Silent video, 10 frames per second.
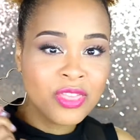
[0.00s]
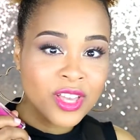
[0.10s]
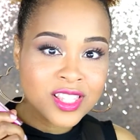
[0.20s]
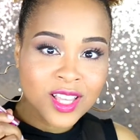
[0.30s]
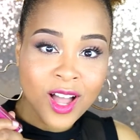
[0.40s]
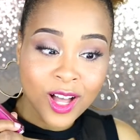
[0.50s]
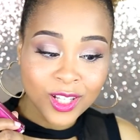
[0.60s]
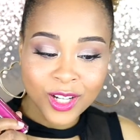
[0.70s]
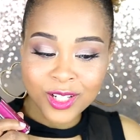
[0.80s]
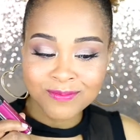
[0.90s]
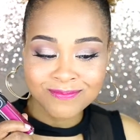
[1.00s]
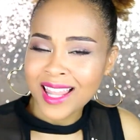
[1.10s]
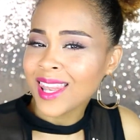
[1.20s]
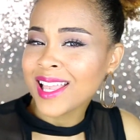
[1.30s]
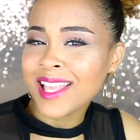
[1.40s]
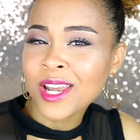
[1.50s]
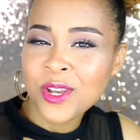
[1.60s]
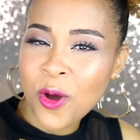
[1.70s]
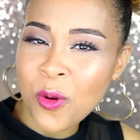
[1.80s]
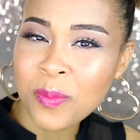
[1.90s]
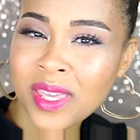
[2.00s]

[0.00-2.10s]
This color, like, they know